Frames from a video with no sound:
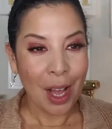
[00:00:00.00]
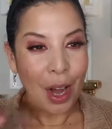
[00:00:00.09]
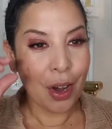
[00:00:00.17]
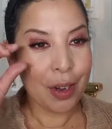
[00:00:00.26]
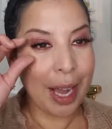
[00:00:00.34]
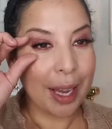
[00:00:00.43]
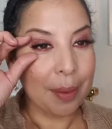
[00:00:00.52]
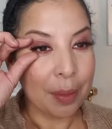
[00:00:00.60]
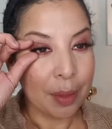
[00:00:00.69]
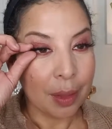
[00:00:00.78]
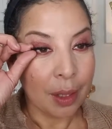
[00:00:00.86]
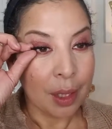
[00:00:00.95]
Okay,
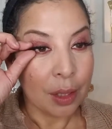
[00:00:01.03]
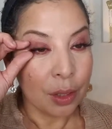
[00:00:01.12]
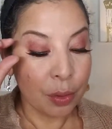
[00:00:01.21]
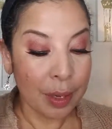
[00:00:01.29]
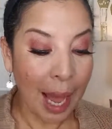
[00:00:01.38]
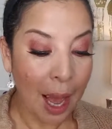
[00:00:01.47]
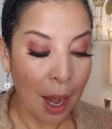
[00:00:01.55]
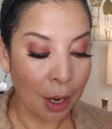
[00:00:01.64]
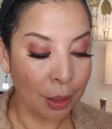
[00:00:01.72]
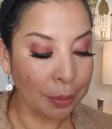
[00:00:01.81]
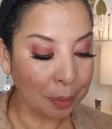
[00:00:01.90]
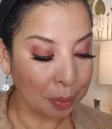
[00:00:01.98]
so
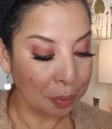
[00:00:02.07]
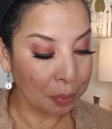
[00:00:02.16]
now